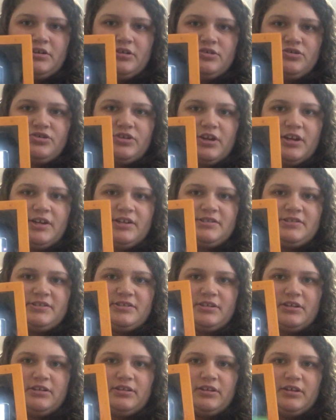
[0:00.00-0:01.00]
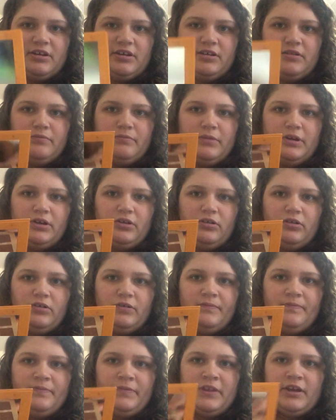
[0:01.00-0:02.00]
shades in the
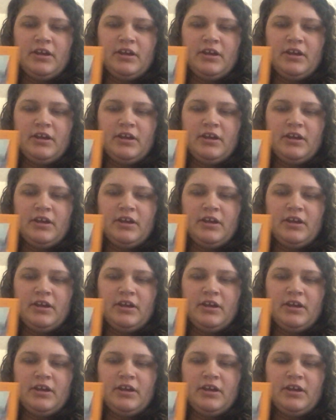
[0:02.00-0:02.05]
middle,